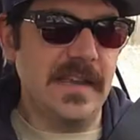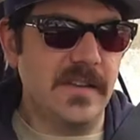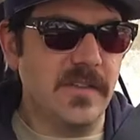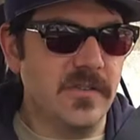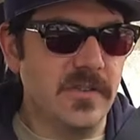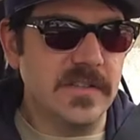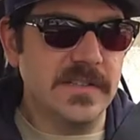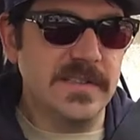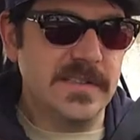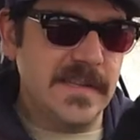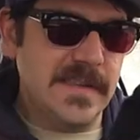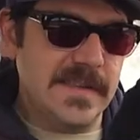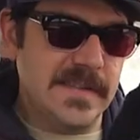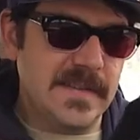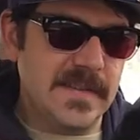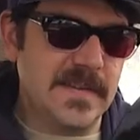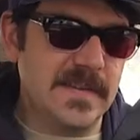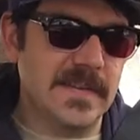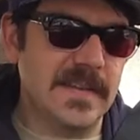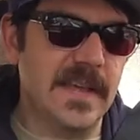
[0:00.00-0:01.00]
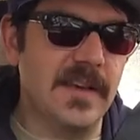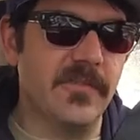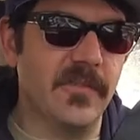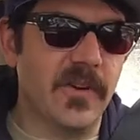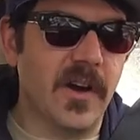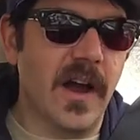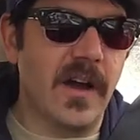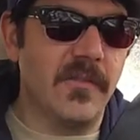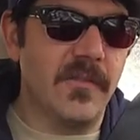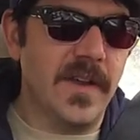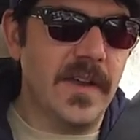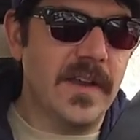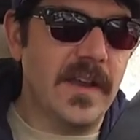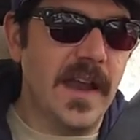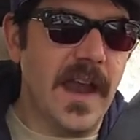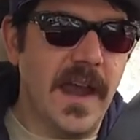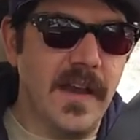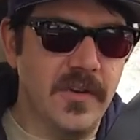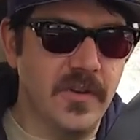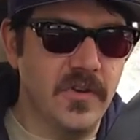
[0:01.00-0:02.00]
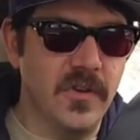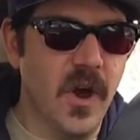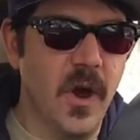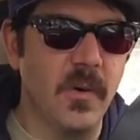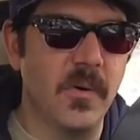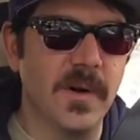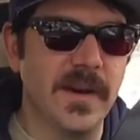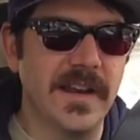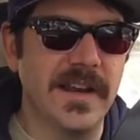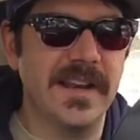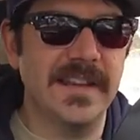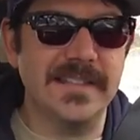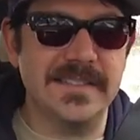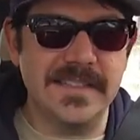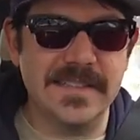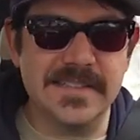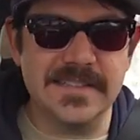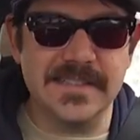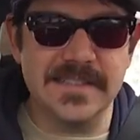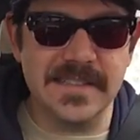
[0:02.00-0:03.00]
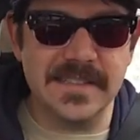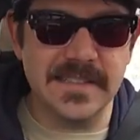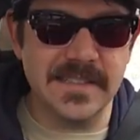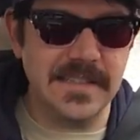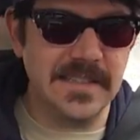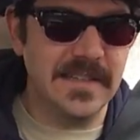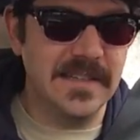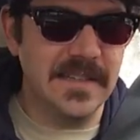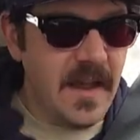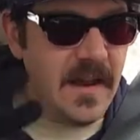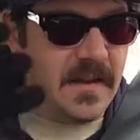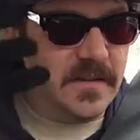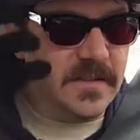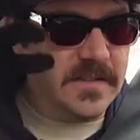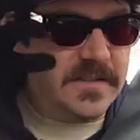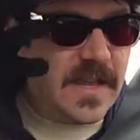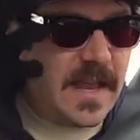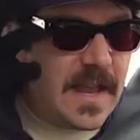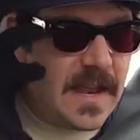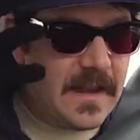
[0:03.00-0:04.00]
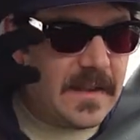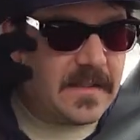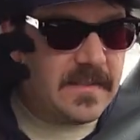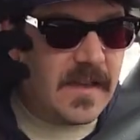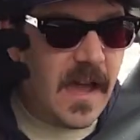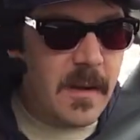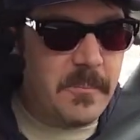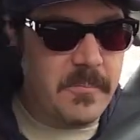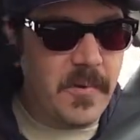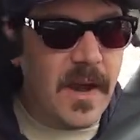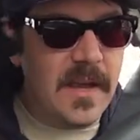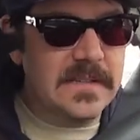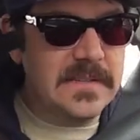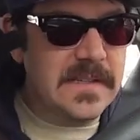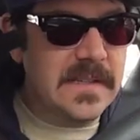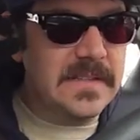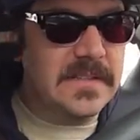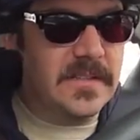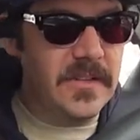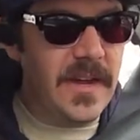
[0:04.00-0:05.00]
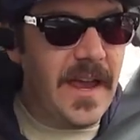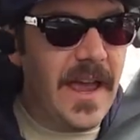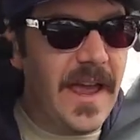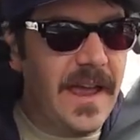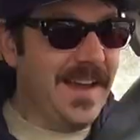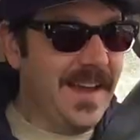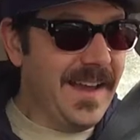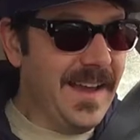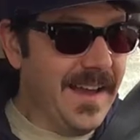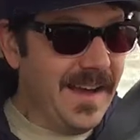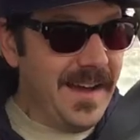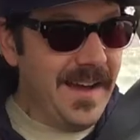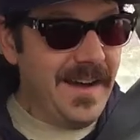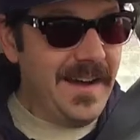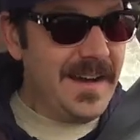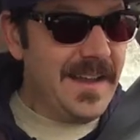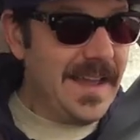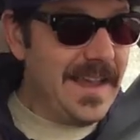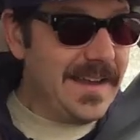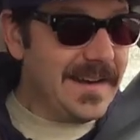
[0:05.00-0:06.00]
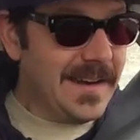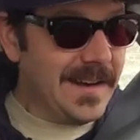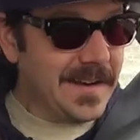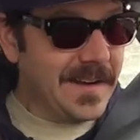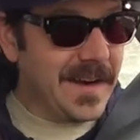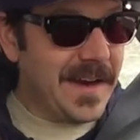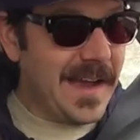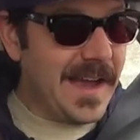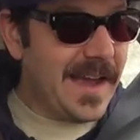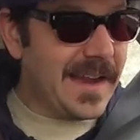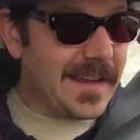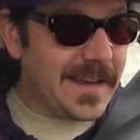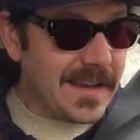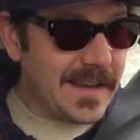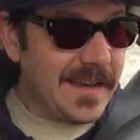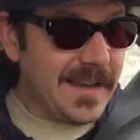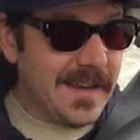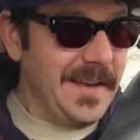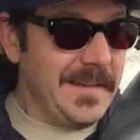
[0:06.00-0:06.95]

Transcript: you just see the sliver of it, and you know what it is instantly. And there's that thought process in your head. Okay, don't react.